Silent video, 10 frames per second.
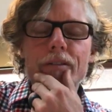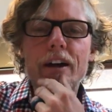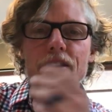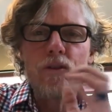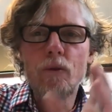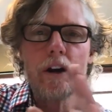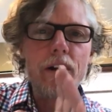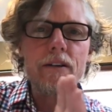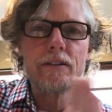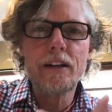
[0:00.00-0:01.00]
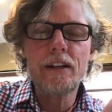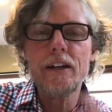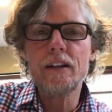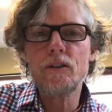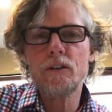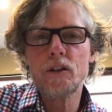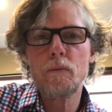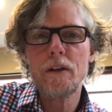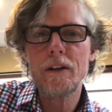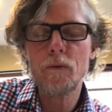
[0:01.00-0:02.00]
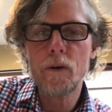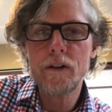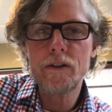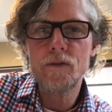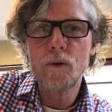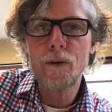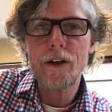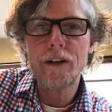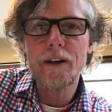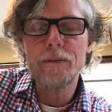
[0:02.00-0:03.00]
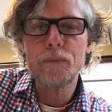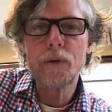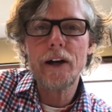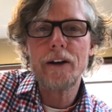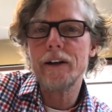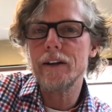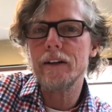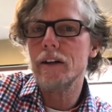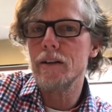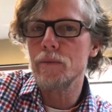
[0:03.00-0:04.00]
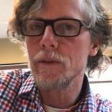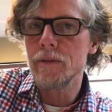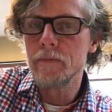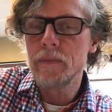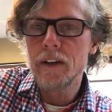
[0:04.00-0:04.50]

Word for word: that you are sitting and you're speaking words of Torah and prayer in Hebrew.